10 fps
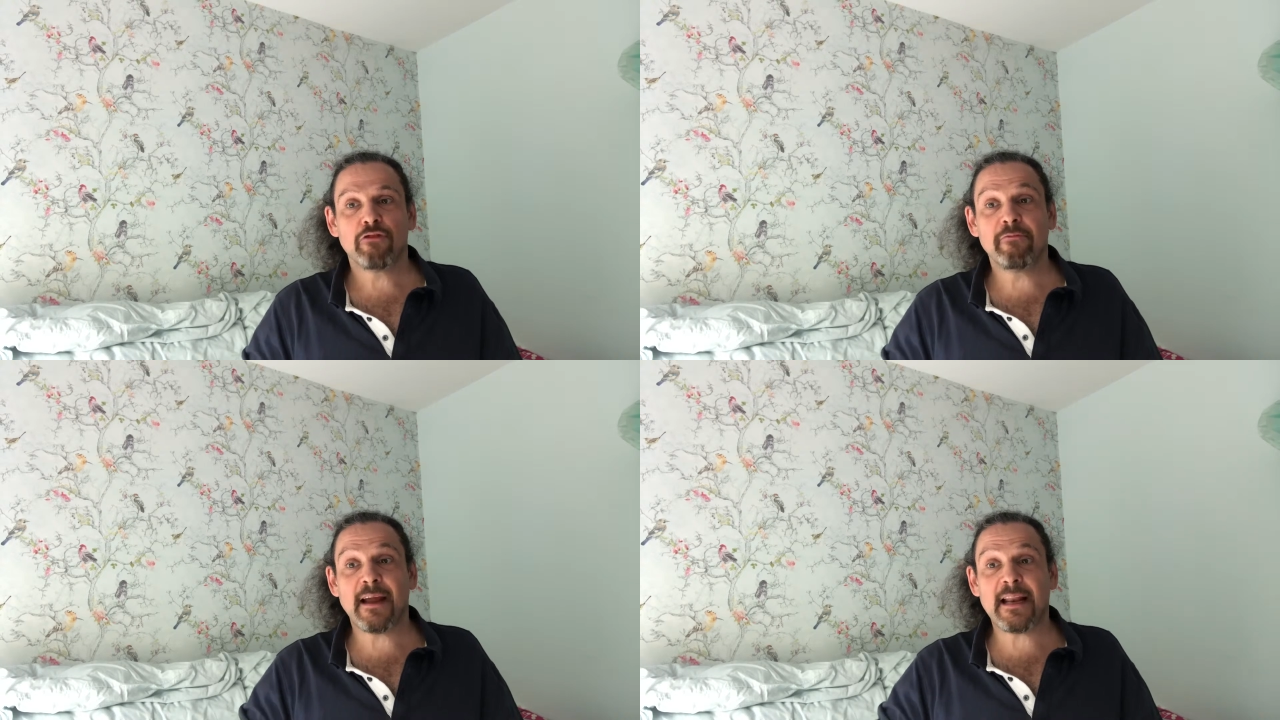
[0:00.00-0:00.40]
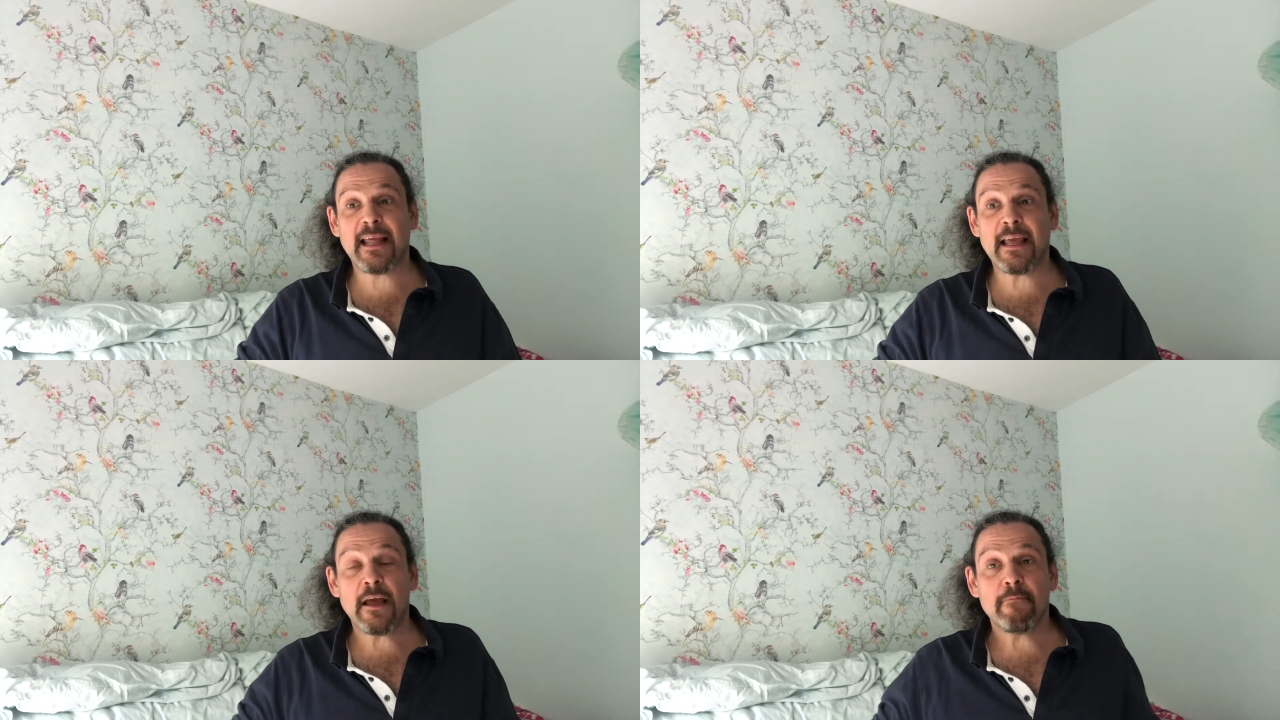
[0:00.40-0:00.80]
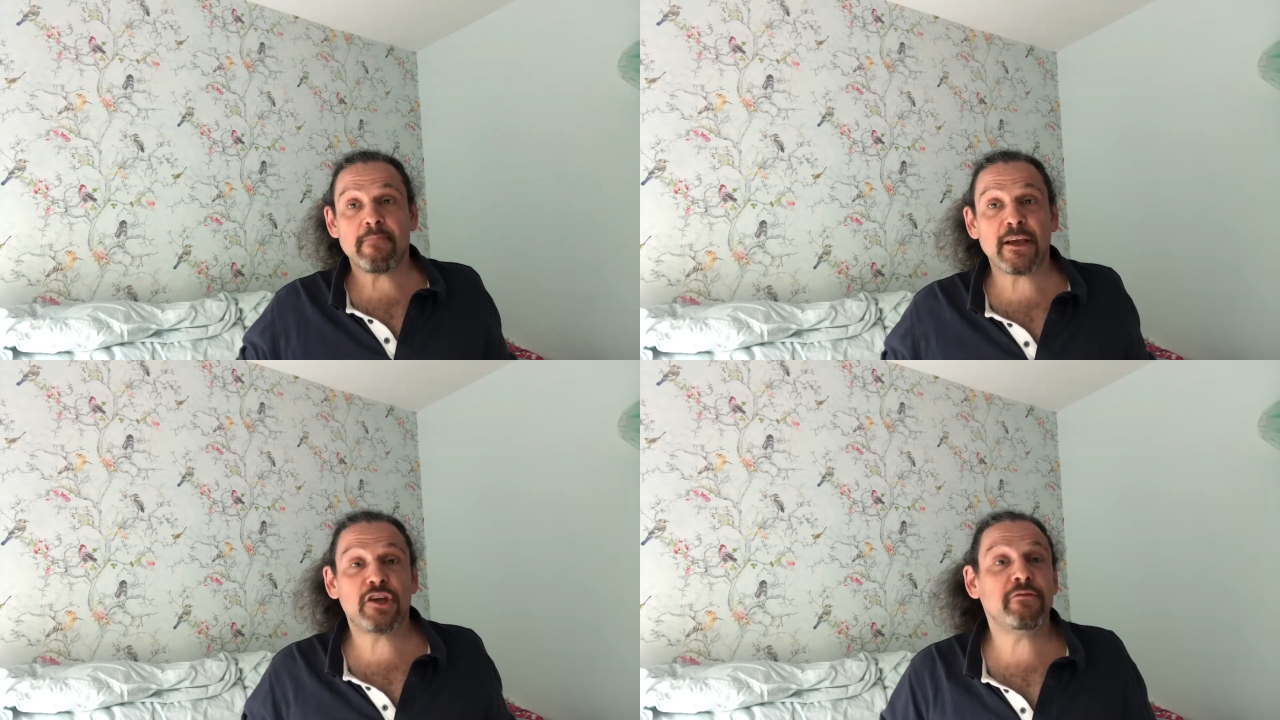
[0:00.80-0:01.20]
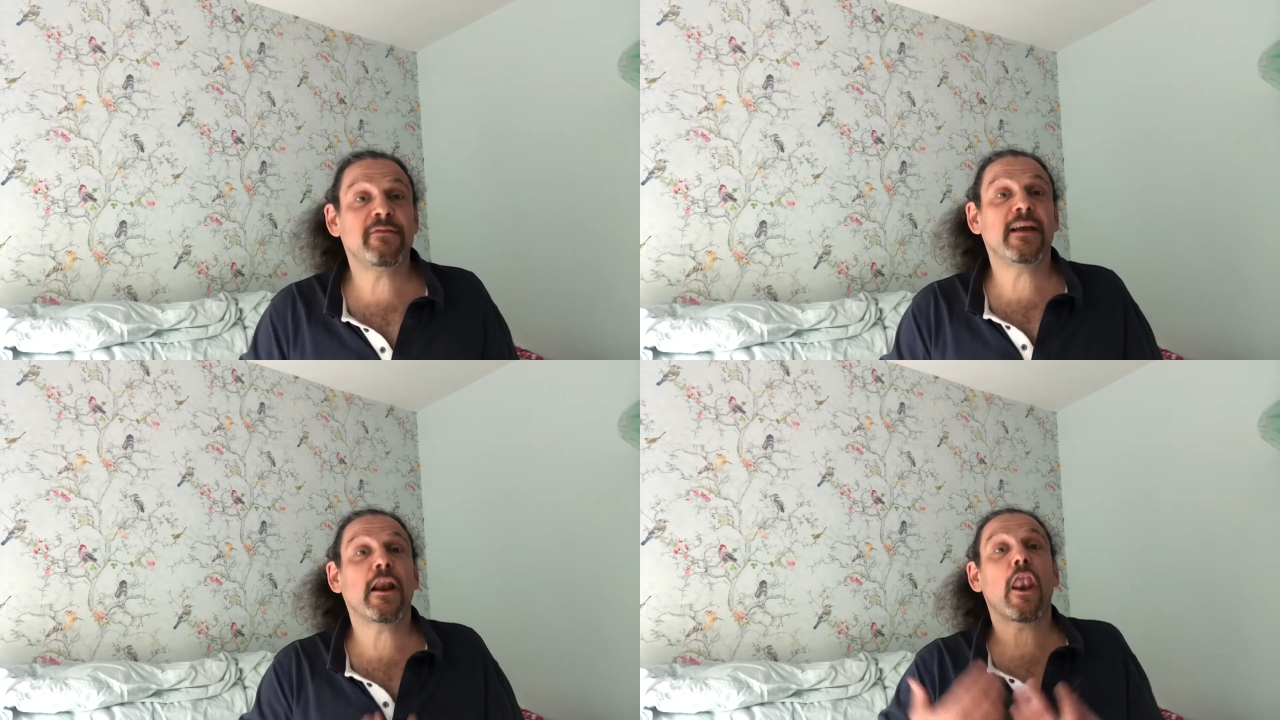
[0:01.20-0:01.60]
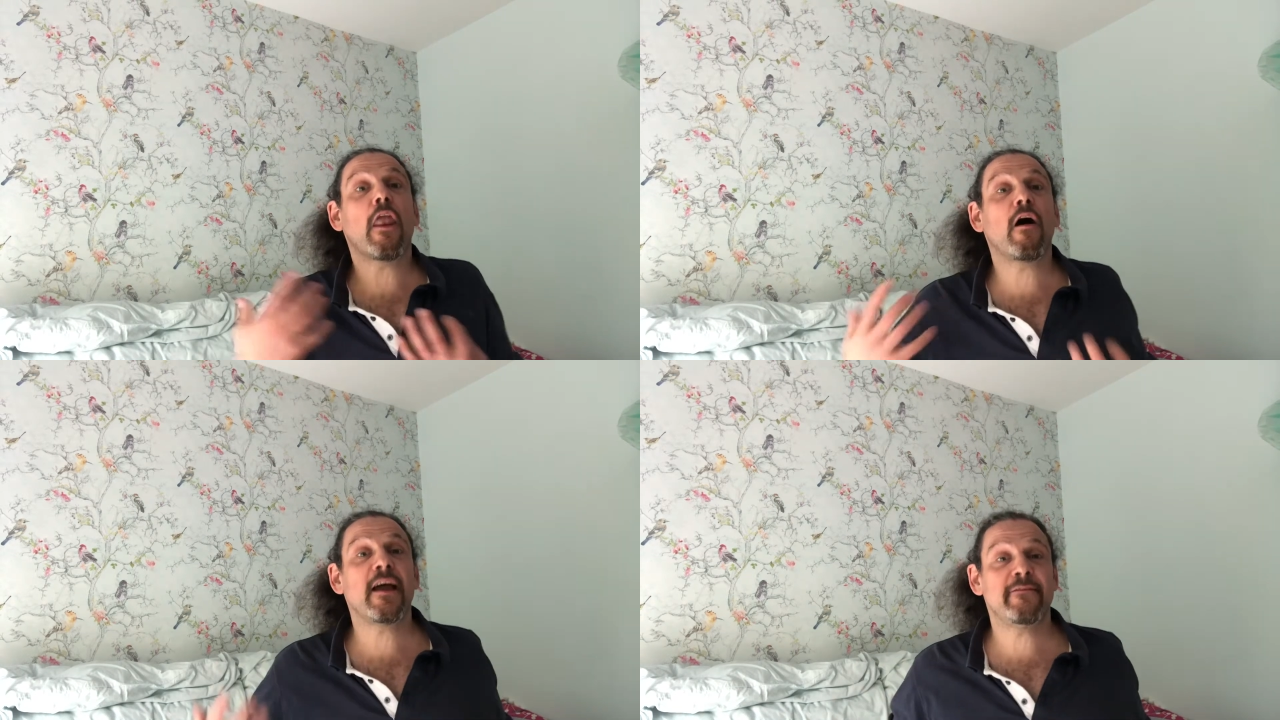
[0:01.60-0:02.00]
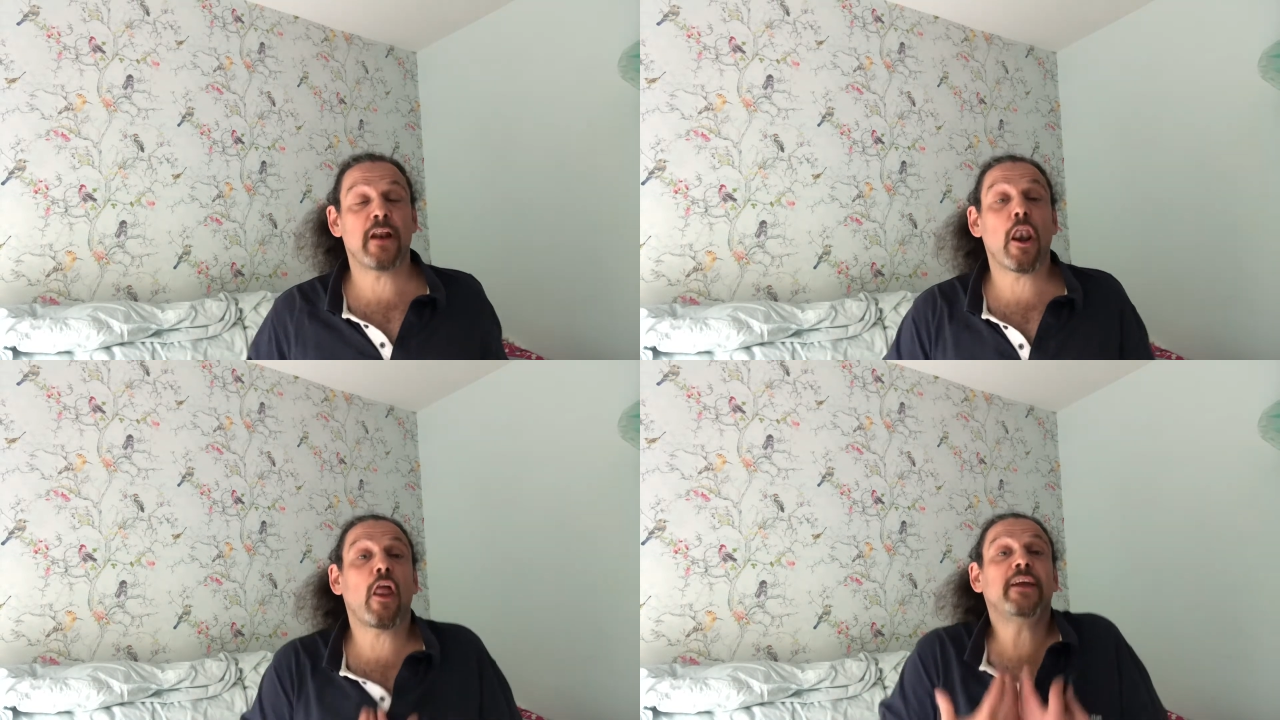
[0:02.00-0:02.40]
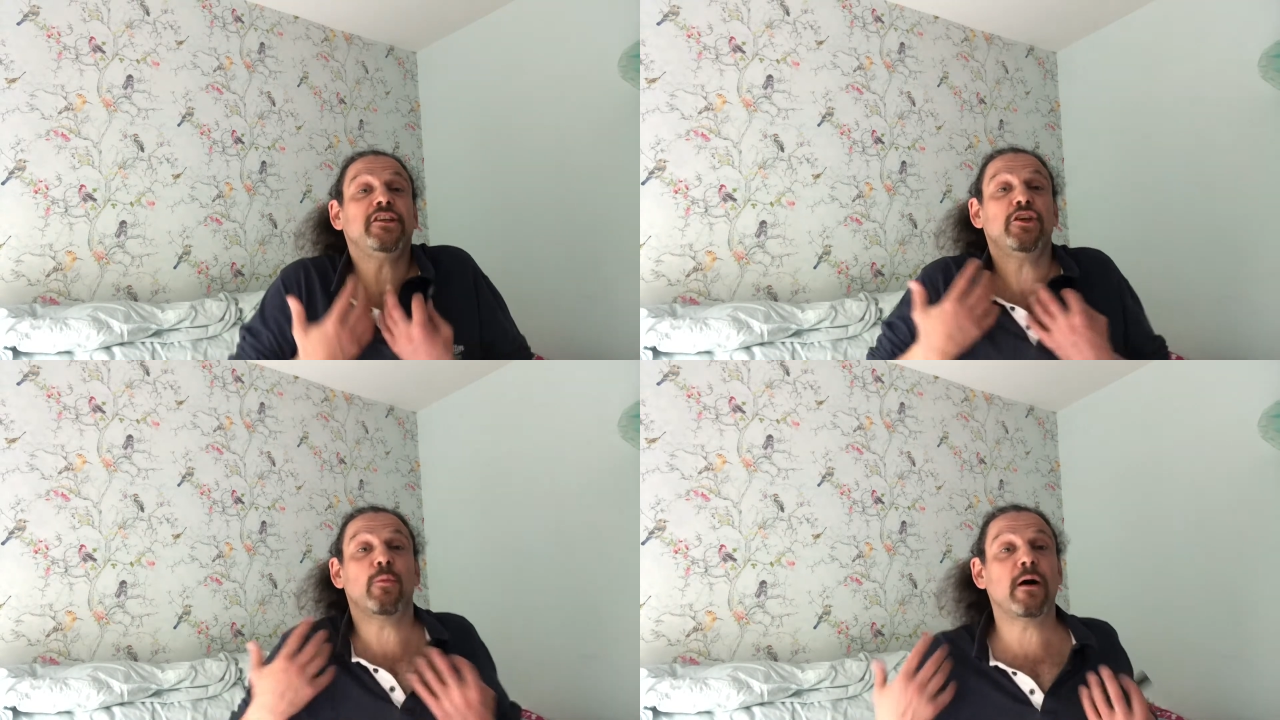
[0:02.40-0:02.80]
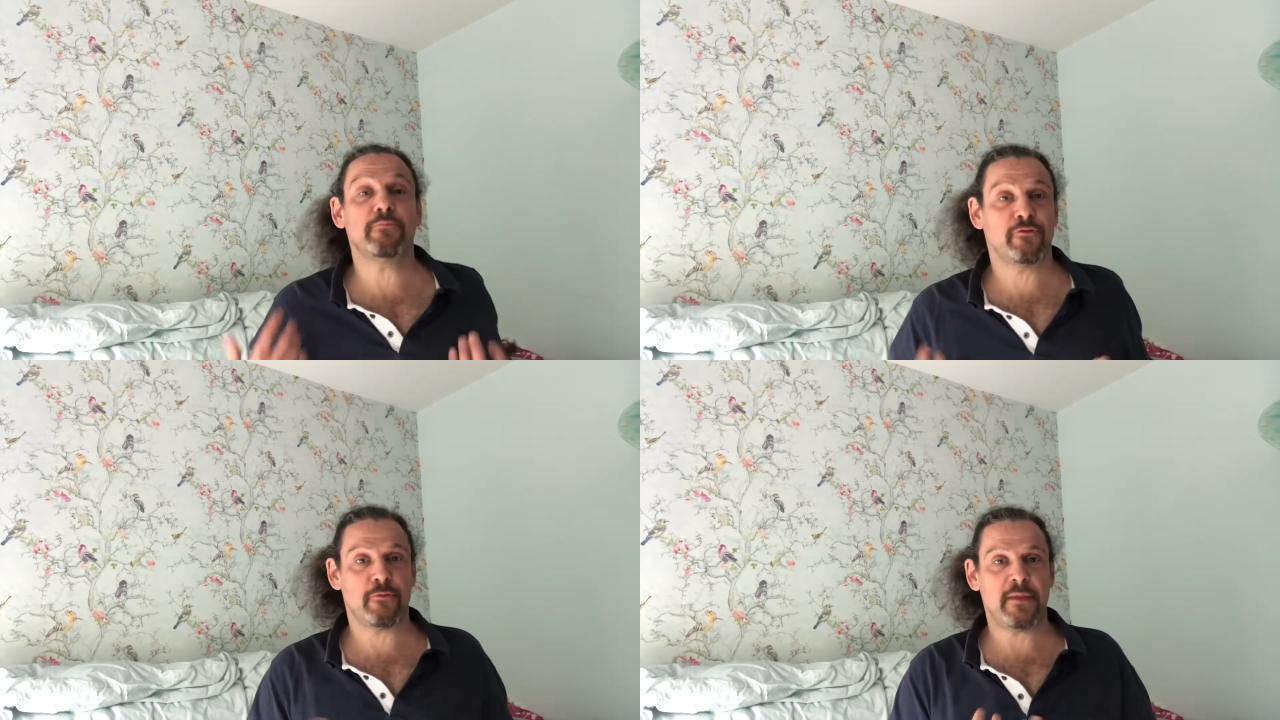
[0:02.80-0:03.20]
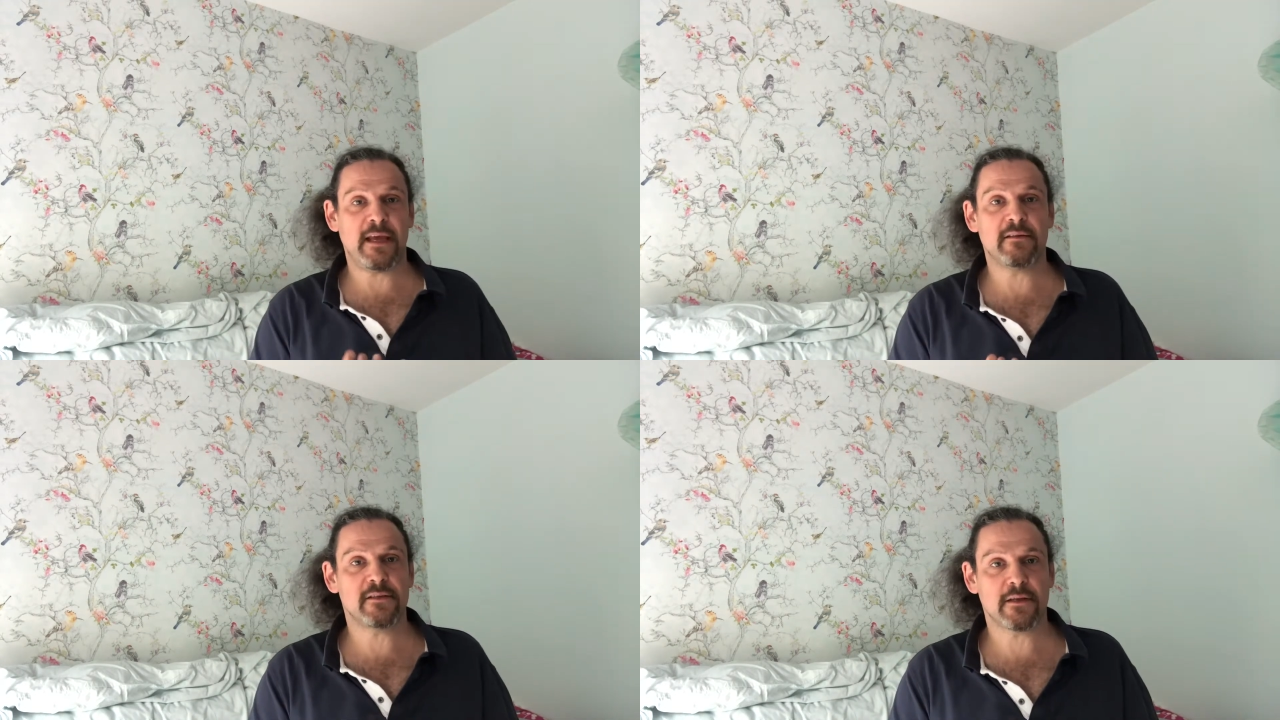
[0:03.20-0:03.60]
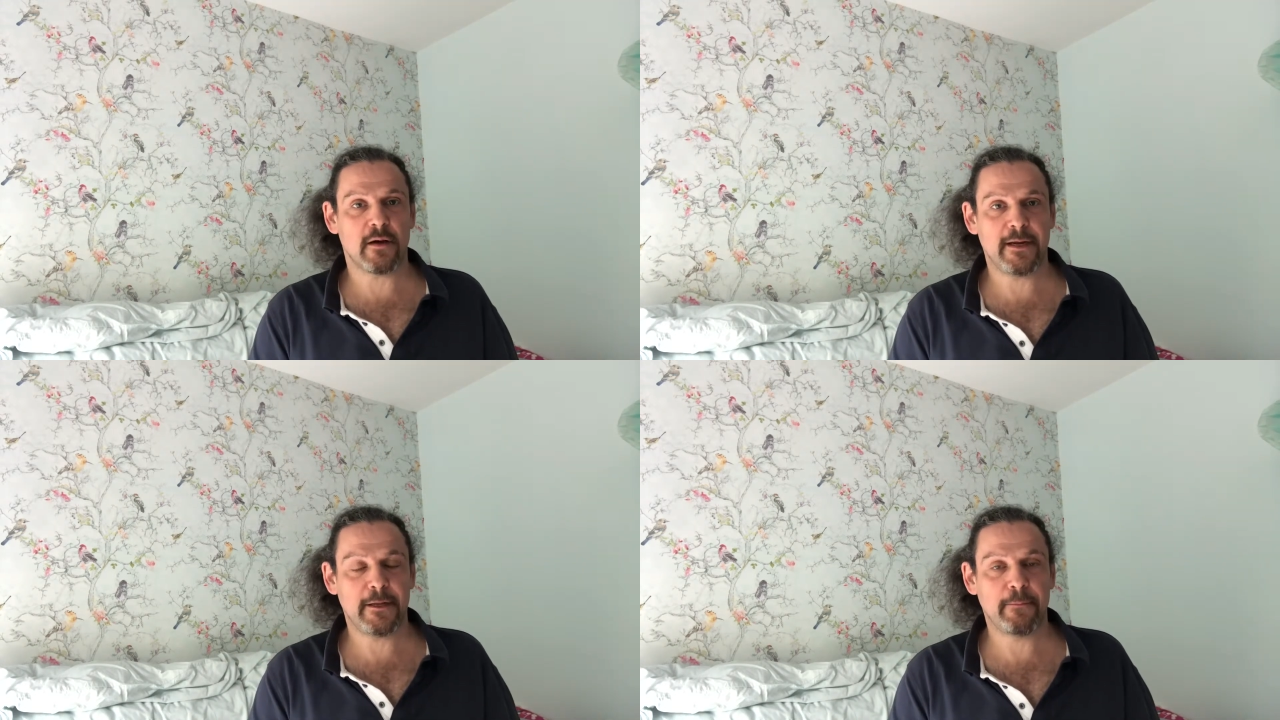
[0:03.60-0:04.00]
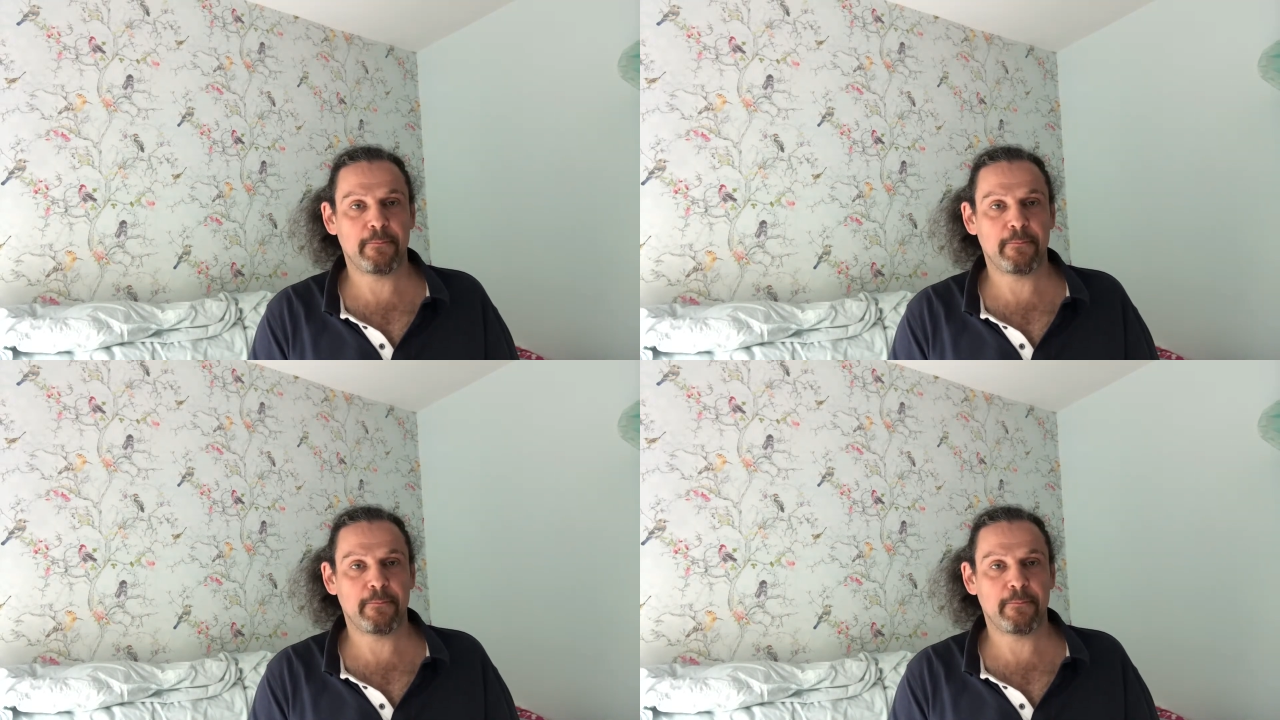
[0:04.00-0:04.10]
really make you feel alive and light you up from the inside.